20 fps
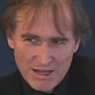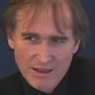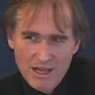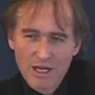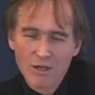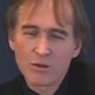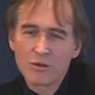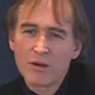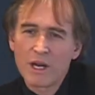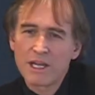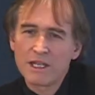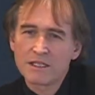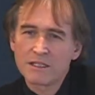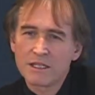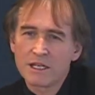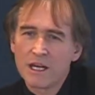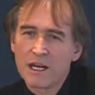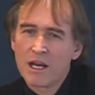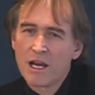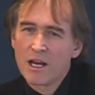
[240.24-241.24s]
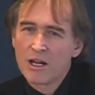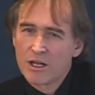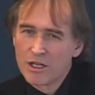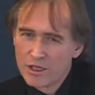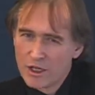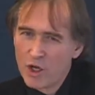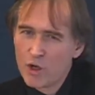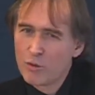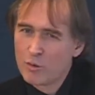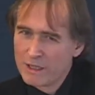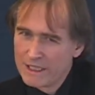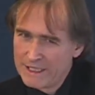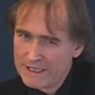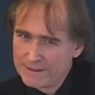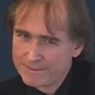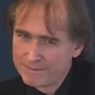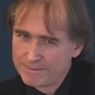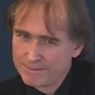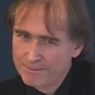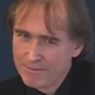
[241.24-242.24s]
They'll rate globally.
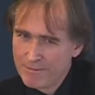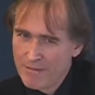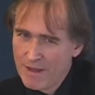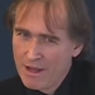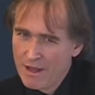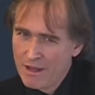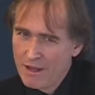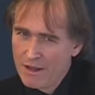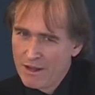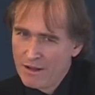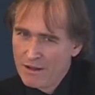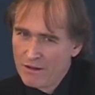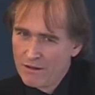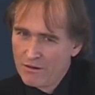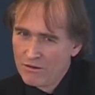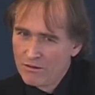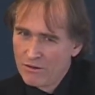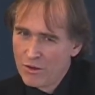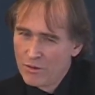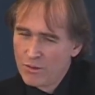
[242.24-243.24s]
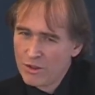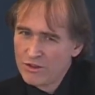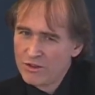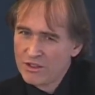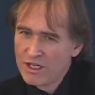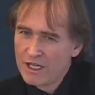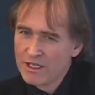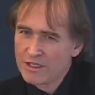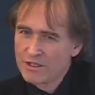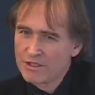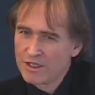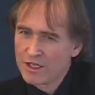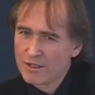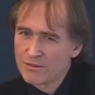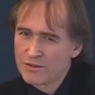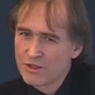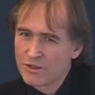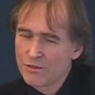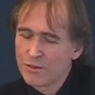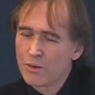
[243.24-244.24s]
So what you get in
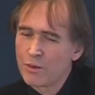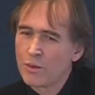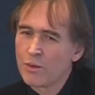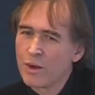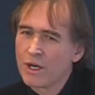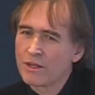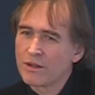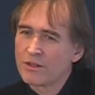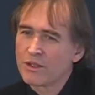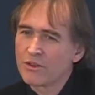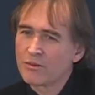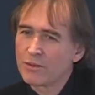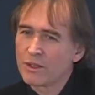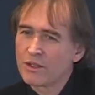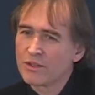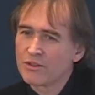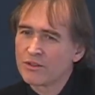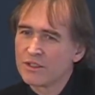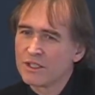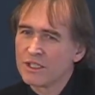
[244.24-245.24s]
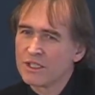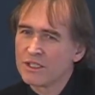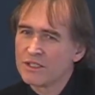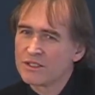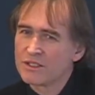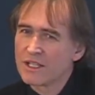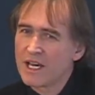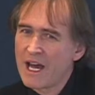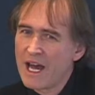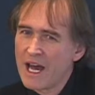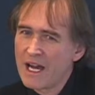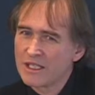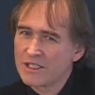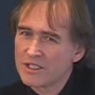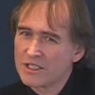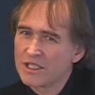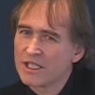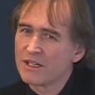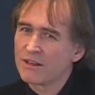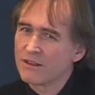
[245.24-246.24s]
terms of whether this person is
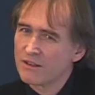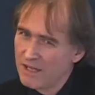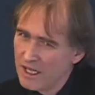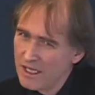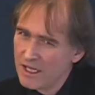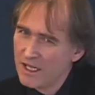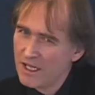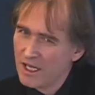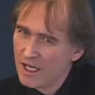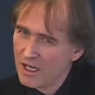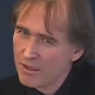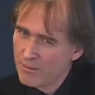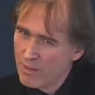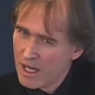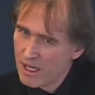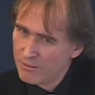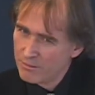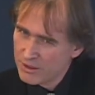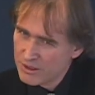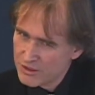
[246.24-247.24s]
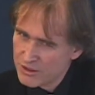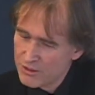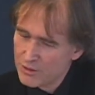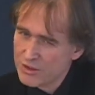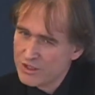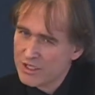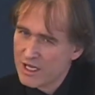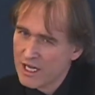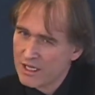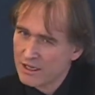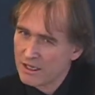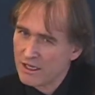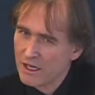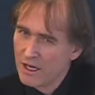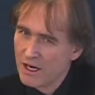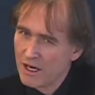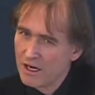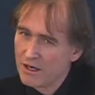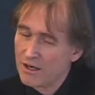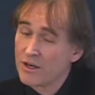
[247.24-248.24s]
actually thinking about being suicidal
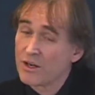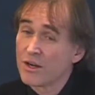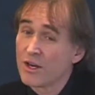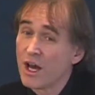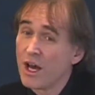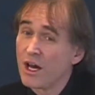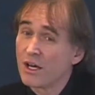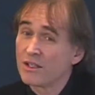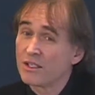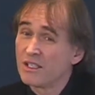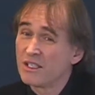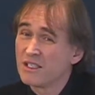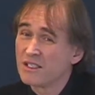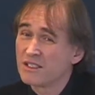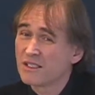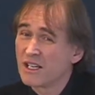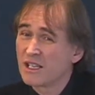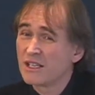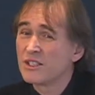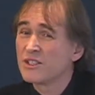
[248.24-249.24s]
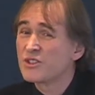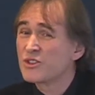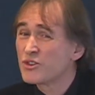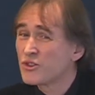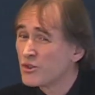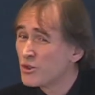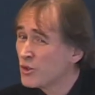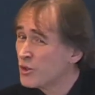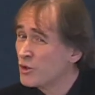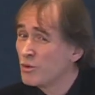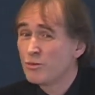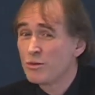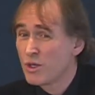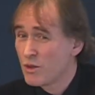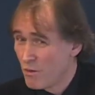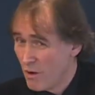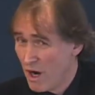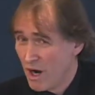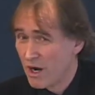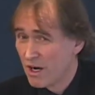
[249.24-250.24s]
or not is they'll assume
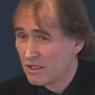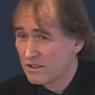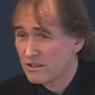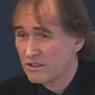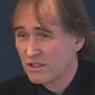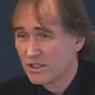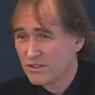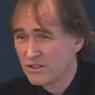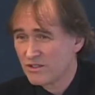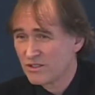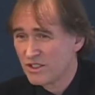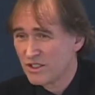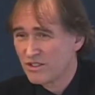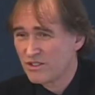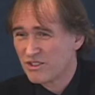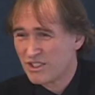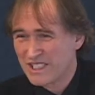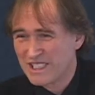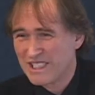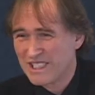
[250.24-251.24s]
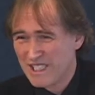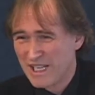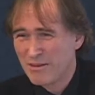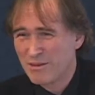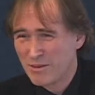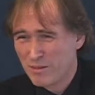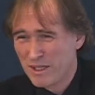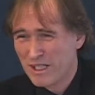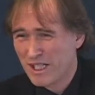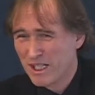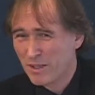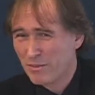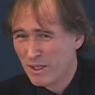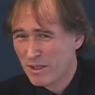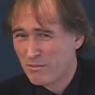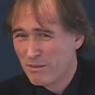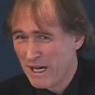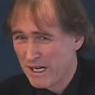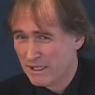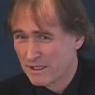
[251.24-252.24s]
you aren't because just you seem to be a little
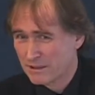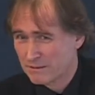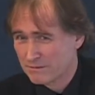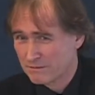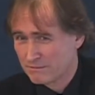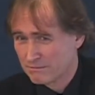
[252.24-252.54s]
bit better.